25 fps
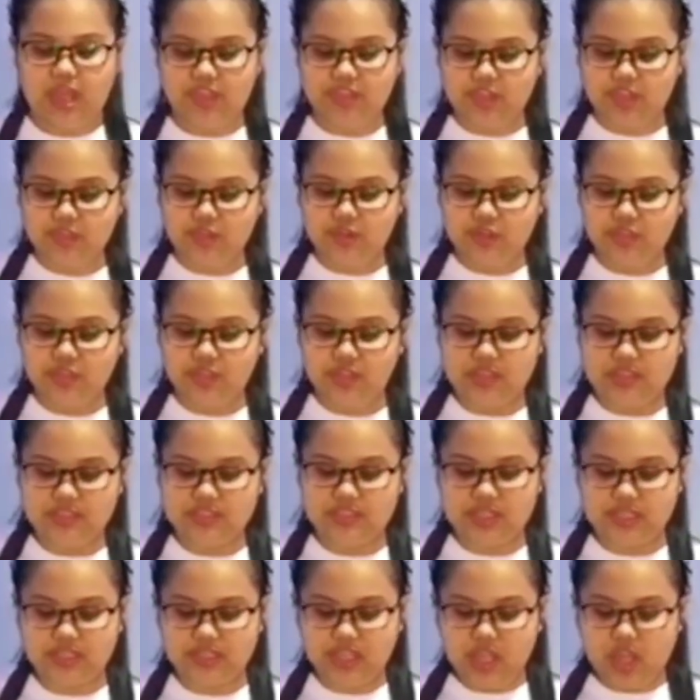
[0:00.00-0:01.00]
Another thing
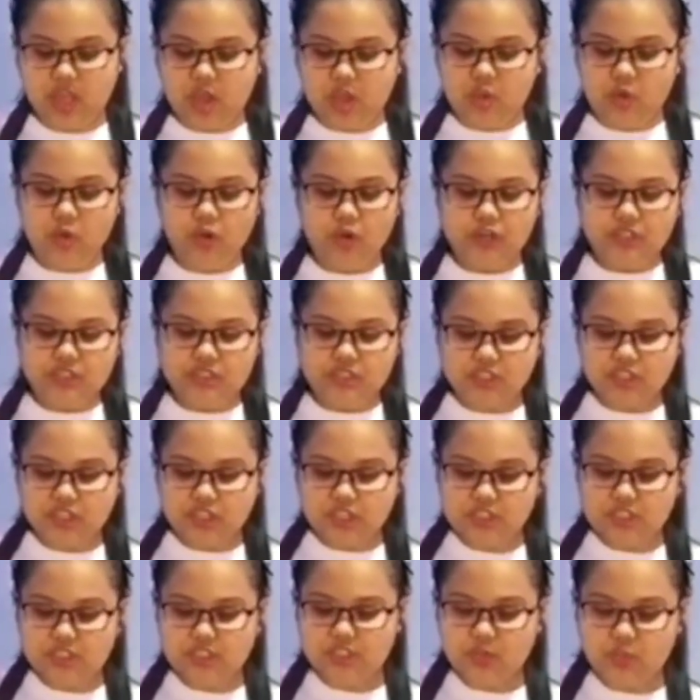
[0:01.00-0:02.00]
is that
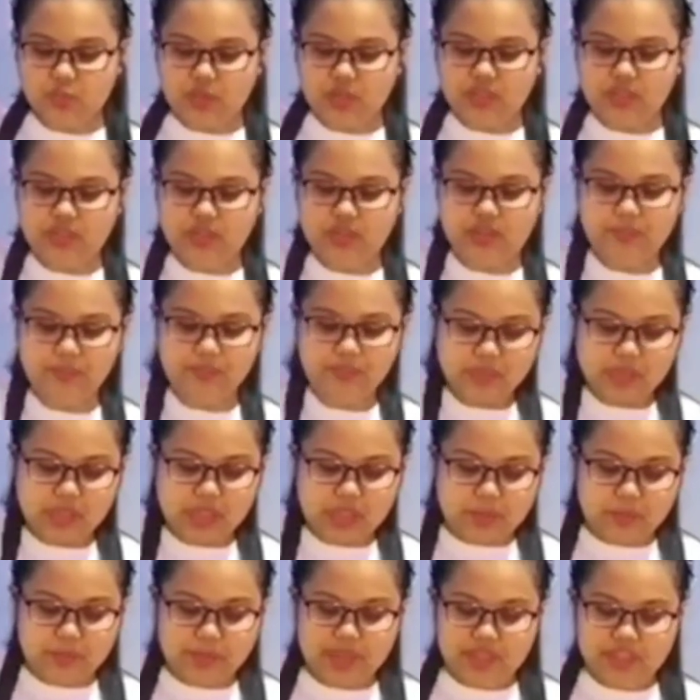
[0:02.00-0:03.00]
cornstarch is the one that
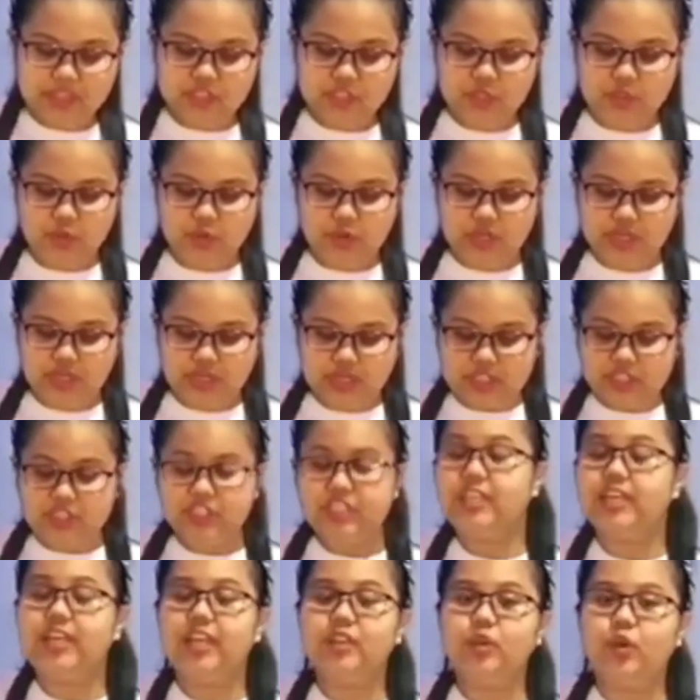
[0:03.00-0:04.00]
makes your
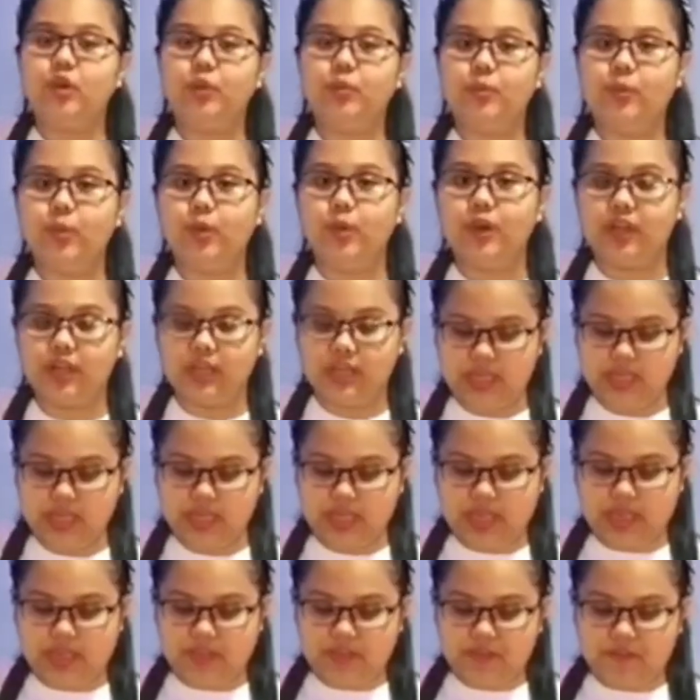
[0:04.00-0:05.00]
chicken or pork
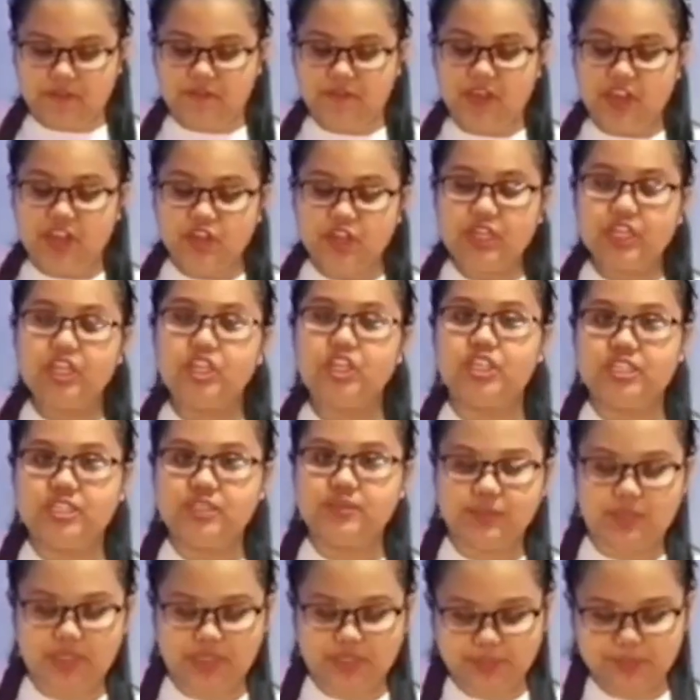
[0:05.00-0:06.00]
very
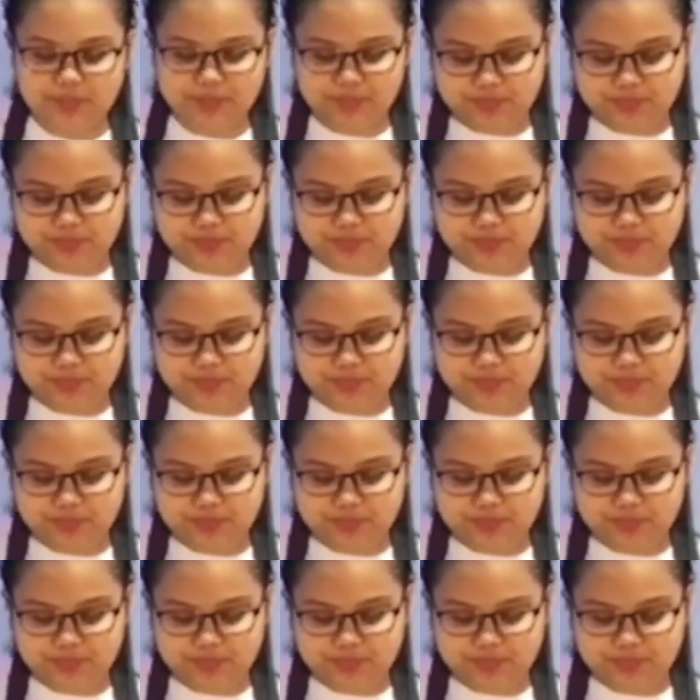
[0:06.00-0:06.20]
crispy.